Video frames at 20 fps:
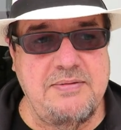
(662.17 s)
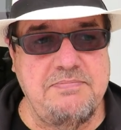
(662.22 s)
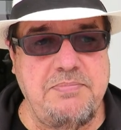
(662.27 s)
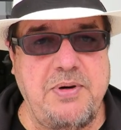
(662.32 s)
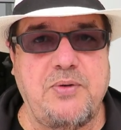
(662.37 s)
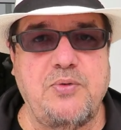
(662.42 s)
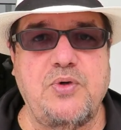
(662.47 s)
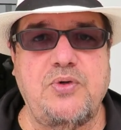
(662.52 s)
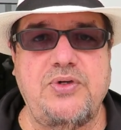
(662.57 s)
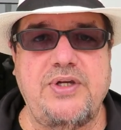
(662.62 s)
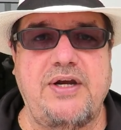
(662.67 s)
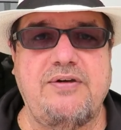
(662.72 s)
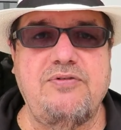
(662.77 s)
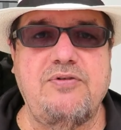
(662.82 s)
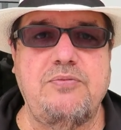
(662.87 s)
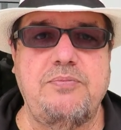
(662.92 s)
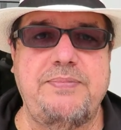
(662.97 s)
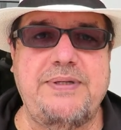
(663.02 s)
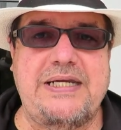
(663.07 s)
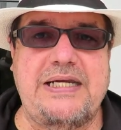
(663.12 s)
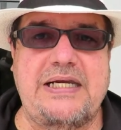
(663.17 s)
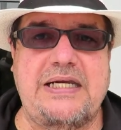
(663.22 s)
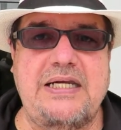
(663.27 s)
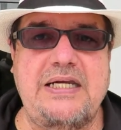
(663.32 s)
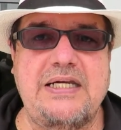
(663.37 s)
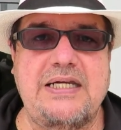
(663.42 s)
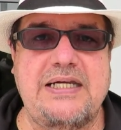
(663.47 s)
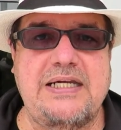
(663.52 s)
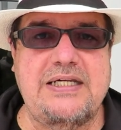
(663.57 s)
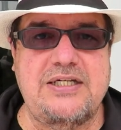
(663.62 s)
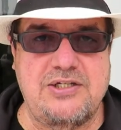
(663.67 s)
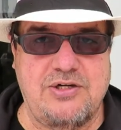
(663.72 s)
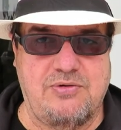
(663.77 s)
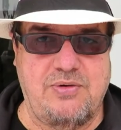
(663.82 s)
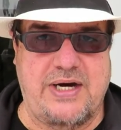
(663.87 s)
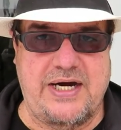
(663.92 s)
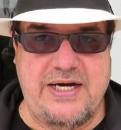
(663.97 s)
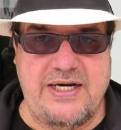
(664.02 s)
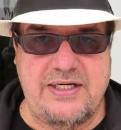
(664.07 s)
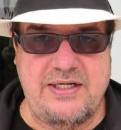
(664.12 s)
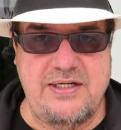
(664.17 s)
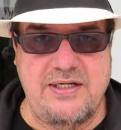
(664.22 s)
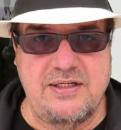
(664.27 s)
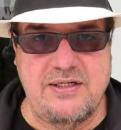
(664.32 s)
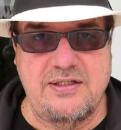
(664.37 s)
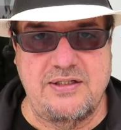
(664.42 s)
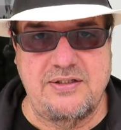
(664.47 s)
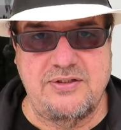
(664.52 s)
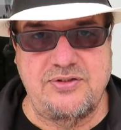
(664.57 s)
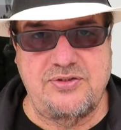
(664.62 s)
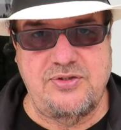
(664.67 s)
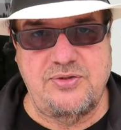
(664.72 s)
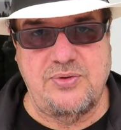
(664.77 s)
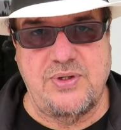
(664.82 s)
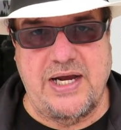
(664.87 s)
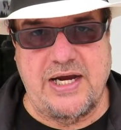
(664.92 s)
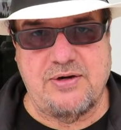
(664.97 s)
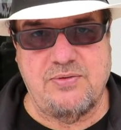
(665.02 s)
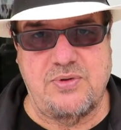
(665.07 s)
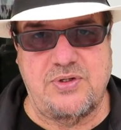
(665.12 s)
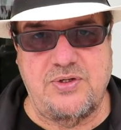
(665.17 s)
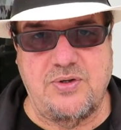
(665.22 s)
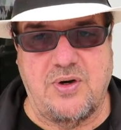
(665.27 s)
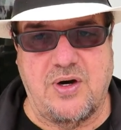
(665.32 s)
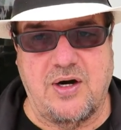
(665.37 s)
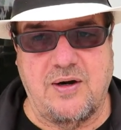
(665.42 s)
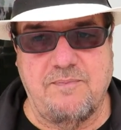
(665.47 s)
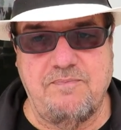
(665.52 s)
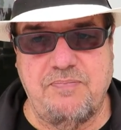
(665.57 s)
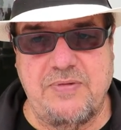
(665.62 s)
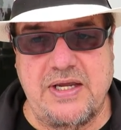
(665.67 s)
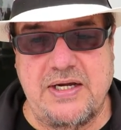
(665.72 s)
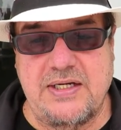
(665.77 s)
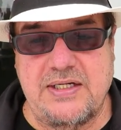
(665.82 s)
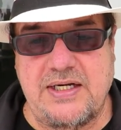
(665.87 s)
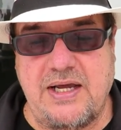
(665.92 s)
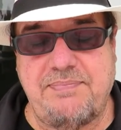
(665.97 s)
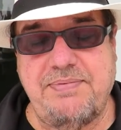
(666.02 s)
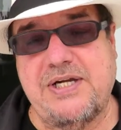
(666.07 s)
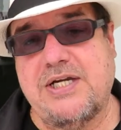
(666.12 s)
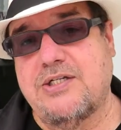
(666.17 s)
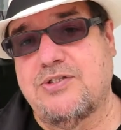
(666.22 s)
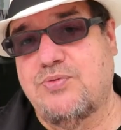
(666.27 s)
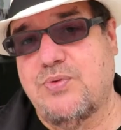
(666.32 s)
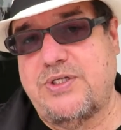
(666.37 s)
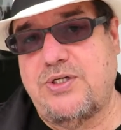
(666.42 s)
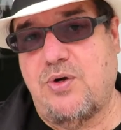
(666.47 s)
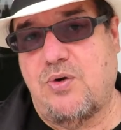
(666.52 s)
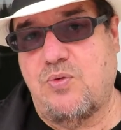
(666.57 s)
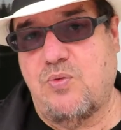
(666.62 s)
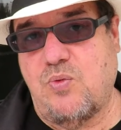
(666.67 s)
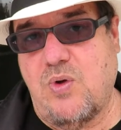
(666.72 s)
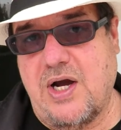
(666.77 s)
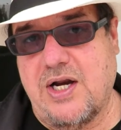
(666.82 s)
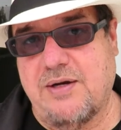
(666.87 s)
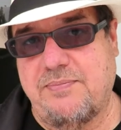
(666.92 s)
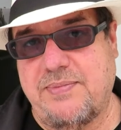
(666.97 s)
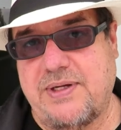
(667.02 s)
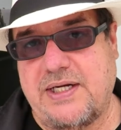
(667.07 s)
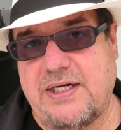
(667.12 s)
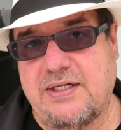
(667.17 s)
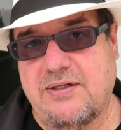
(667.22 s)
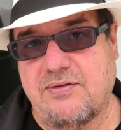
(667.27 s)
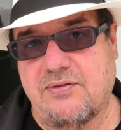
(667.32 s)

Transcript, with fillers: but we'll never be integrated to Ecuador. Not because we don't want to be.